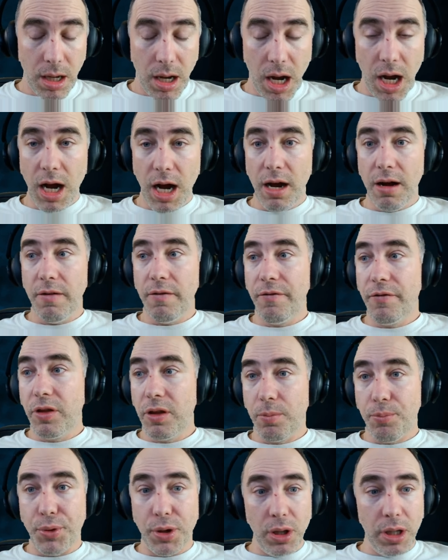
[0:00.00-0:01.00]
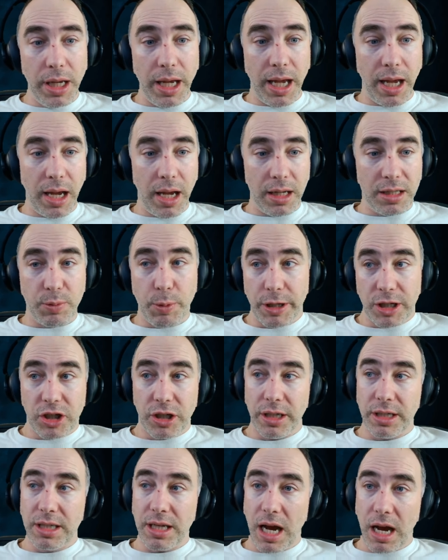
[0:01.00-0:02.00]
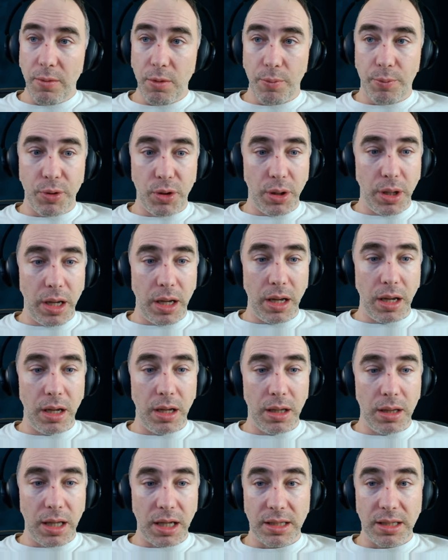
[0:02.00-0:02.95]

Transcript: of the bullying, especially cyberbullying,